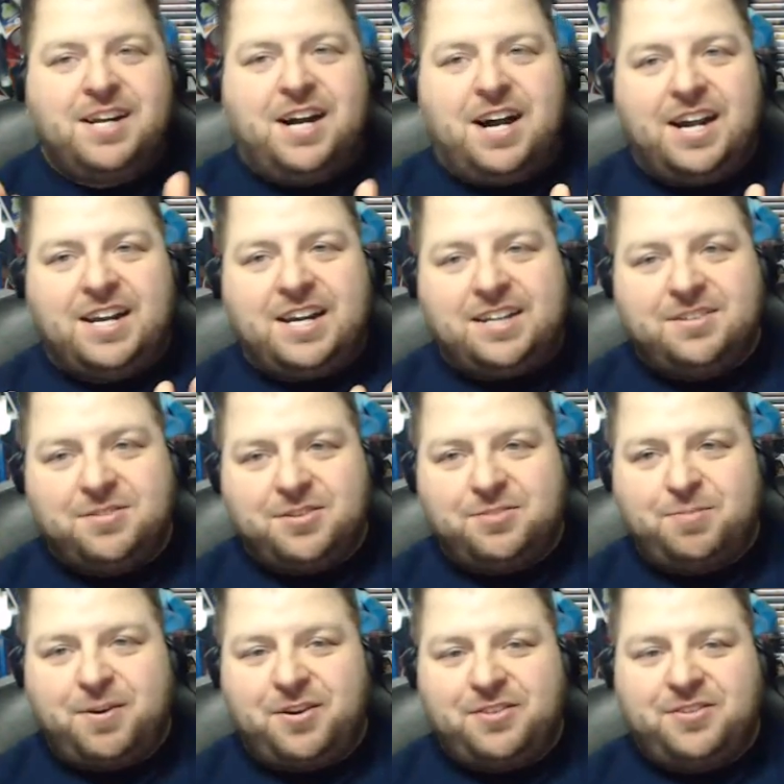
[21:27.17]
I got to
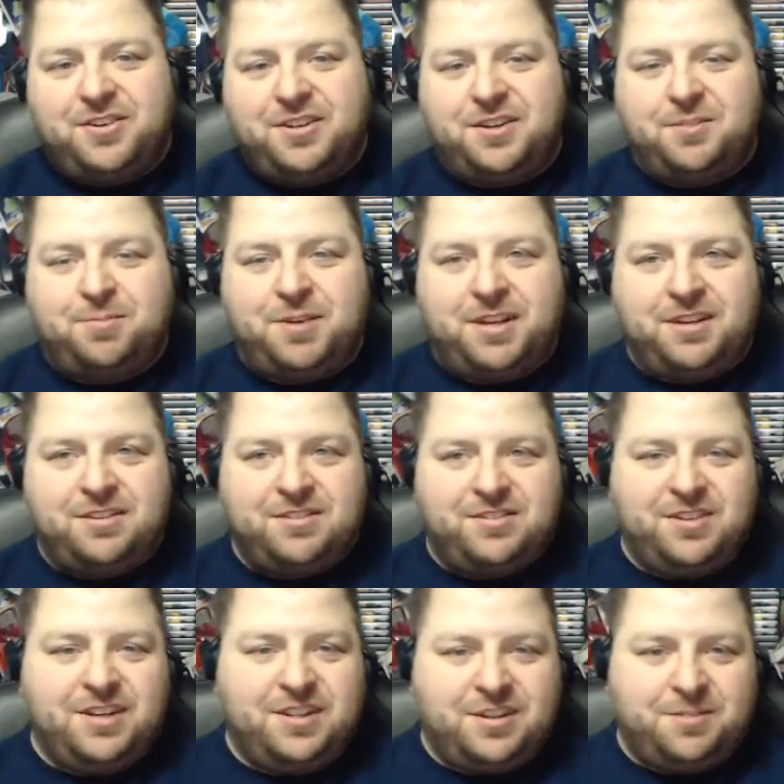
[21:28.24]
experience it a little bit and
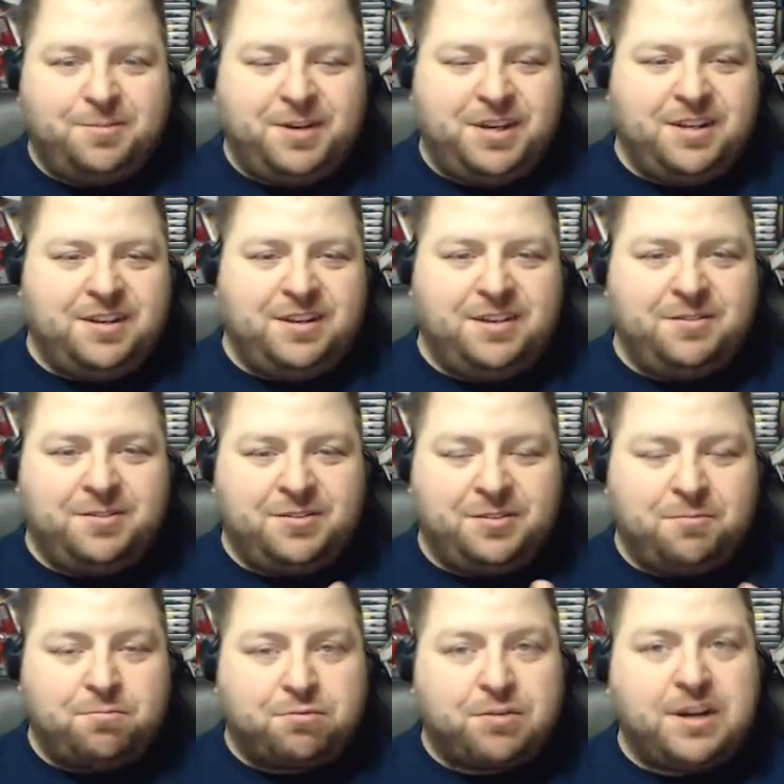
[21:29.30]
see a little bit, and it was
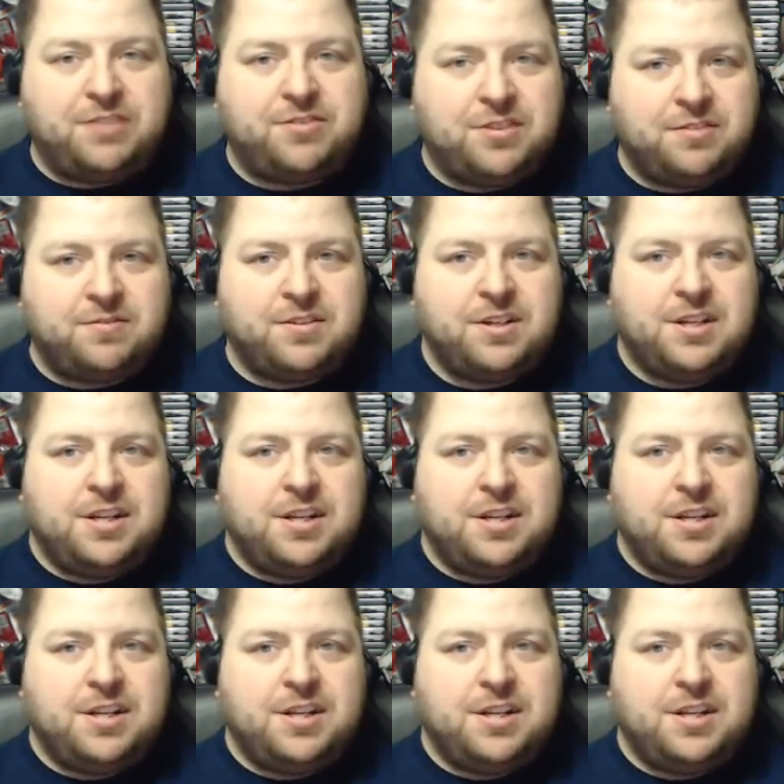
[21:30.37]
impressive.